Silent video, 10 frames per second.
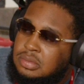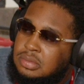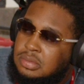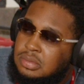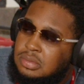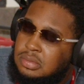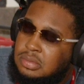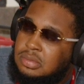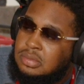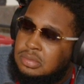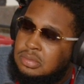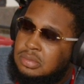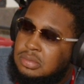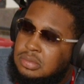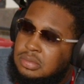
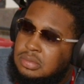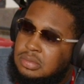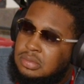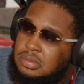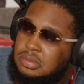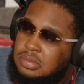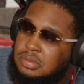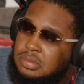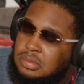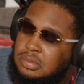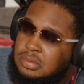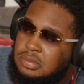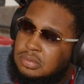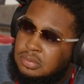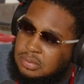
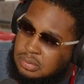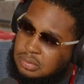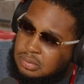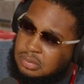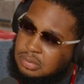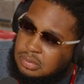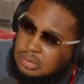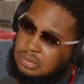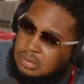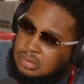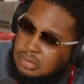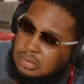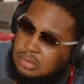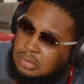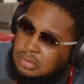
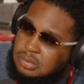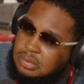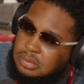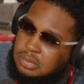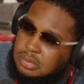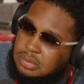No words are spoken by the person on screen.